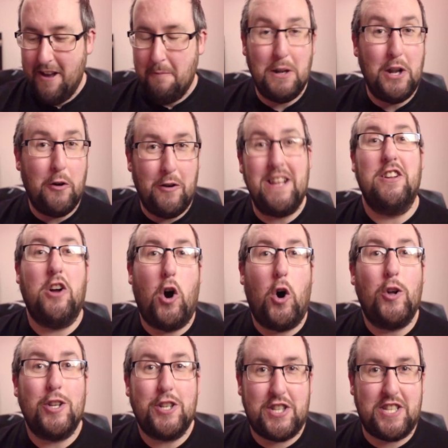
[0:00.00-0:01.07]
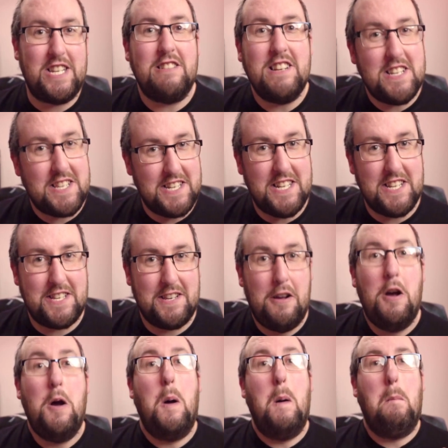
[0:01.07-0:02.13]
But no, in all seriousness,
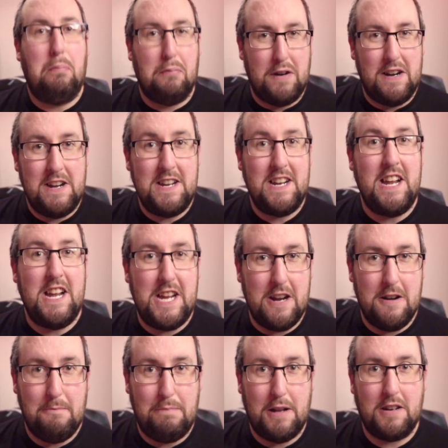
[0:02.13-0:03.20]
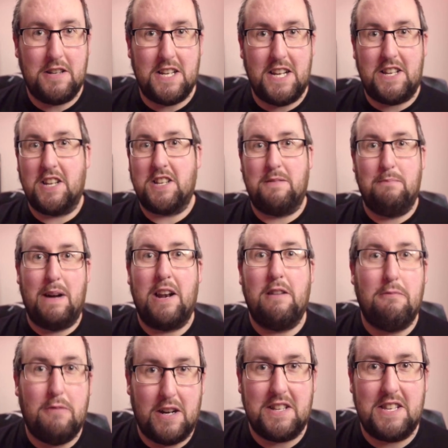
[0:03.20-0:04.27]
bring earplugs. It doesn't matter
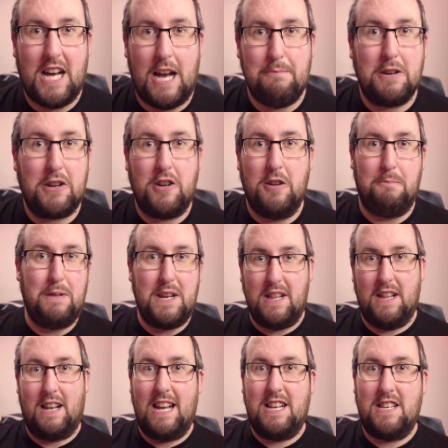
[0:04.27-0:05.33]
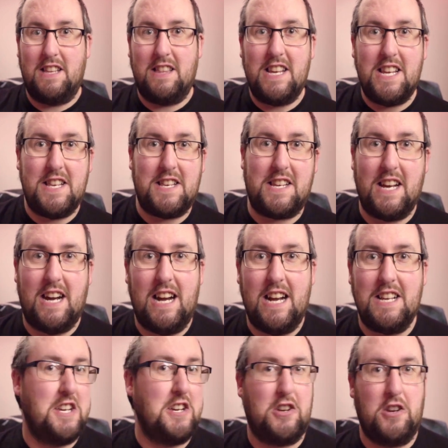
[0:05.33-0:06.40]
what type. It could be the likes of these
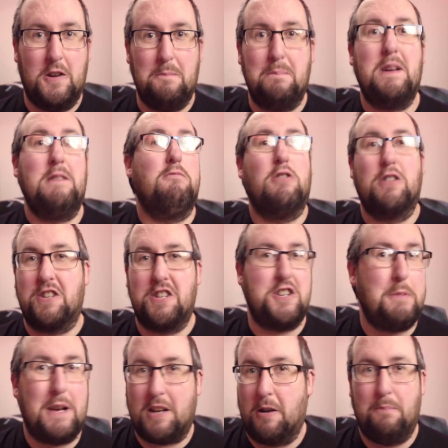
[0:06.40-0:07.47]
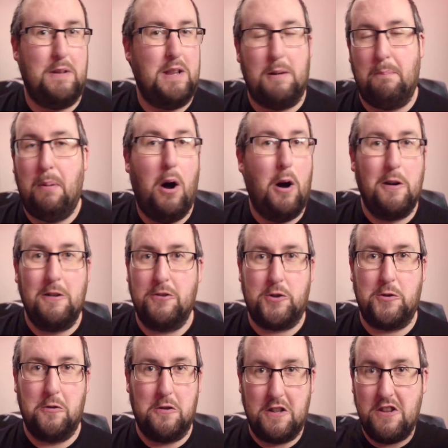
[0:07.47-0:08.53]
guys, it could be ones that you pick up in the pound
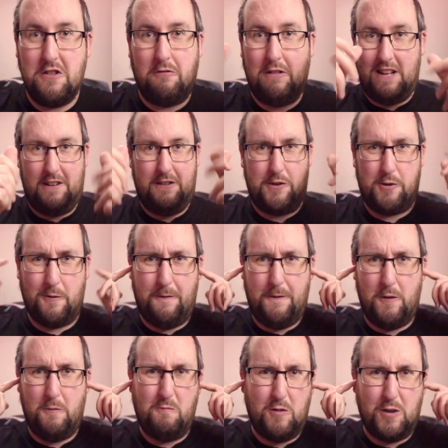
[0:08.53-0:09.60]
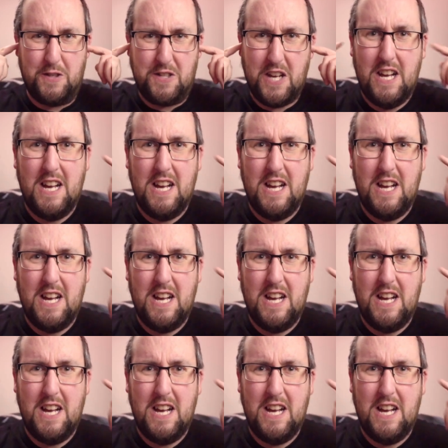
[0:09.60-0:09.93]
store, you know, the little sort of foam ones